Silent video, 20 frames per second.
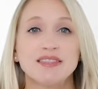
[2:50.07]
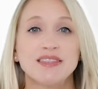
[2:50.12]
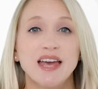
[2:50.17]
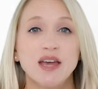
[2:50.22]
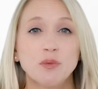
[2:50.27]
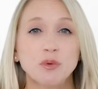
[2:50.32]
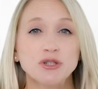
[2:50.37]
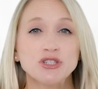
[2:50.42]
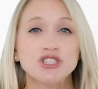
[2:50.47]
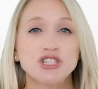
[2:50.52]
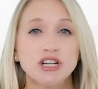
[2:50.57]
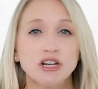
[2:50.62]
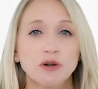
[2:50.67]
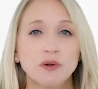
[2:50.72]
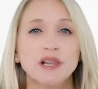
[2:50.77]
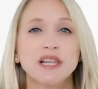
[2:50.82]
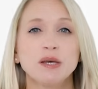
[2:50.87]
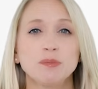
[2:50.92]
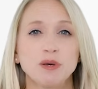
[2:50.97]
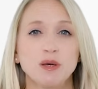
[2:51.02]
they will
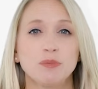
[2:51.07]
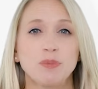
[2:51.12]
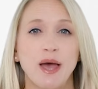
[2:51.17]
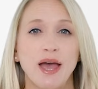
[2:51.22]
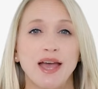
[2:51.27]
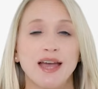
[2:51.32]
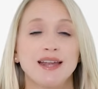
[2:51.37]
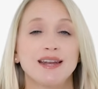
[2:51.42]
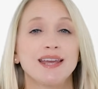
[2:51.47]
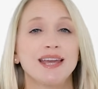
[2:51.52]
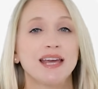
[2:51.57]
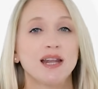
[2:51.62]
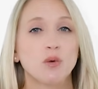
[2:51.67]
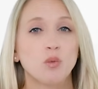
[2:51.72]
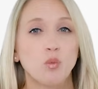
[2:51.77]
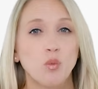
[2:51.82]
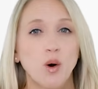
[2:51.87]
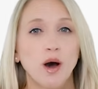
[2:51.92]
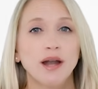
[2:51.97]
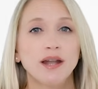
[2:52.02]
generally be paid
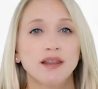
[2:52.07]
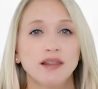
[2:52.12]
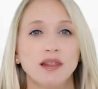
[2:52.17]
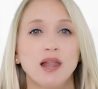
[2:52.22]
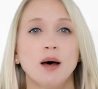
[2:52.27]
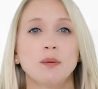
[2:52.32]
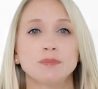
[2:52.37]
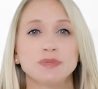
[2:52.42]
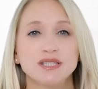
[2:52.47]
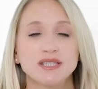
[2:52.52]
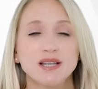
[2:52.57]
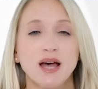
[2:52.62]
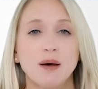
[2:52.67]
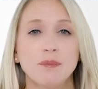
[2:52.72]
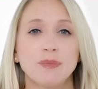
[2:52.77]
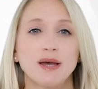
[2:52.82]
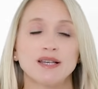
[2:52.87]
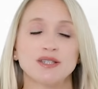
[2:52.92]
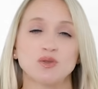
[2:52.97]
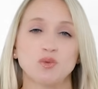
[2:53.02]
in one lump
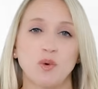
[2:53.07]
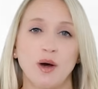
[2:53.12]
sum as